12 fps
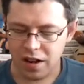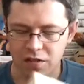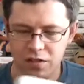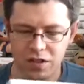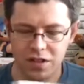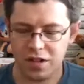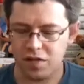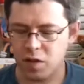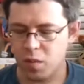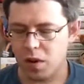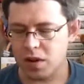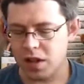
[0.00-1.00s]
Cartridge isn't
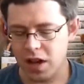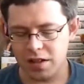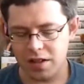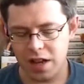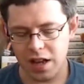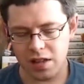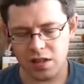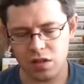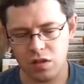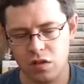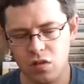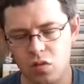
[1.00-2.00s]
even in the box. I tend
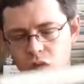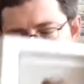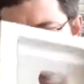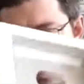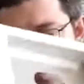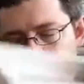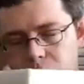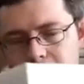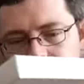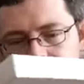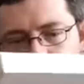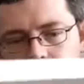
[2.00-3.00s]
to, for
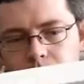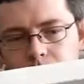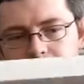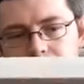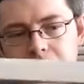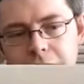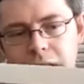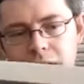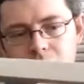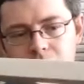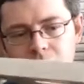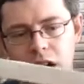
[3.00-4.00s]
my Nintendo games,
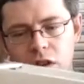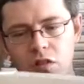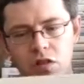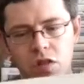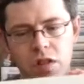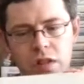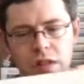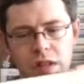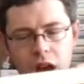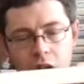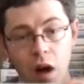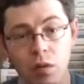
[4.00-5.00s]
leave the
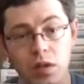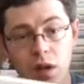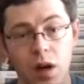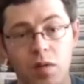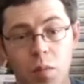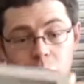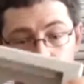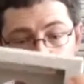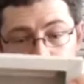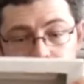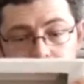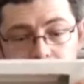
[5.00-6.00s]
cartridges outside of the
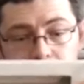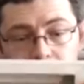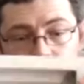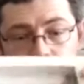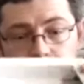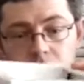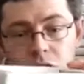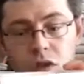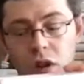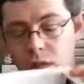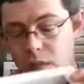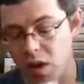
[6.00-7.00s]
boxes,
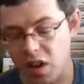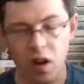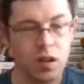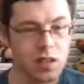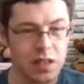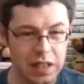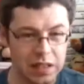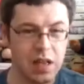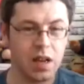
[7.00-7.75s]
so that I'm not constantly